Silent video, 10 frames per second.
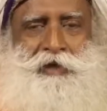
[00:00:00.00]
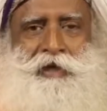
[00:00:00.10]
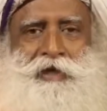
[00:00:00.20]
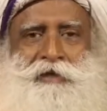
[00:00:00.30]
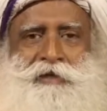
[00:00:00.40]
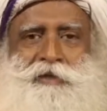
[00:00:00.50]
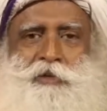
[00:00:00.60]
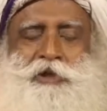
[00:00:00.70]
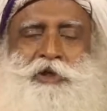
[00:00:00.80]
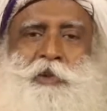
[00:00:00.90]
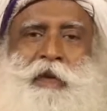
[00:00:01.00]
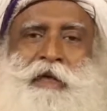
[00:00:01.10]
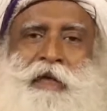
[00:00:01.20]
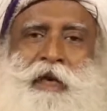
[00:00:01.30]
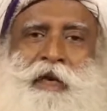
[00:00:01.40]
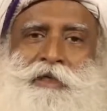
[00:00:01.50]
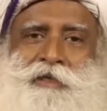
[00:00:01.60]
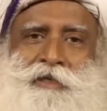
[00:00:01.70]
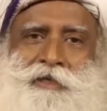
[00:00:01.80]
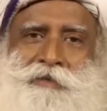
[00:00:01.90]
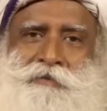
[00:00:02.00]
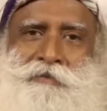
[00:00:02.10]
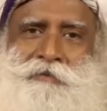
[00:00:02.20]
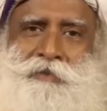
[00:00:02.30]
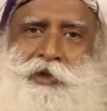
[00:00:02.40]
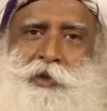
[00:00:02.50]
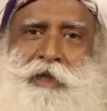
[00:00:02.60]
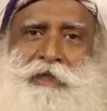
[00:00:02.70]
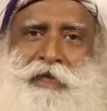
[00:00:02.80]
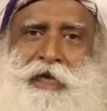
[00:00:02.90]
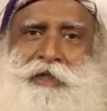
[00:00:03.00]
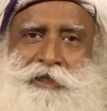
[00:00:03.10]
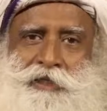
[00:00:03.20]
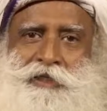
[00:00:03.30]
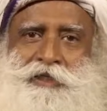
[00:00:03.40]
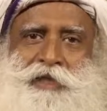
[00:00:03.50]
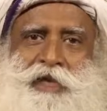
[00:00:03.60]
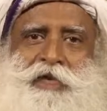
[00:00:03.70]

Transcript: an Indian was 28 years in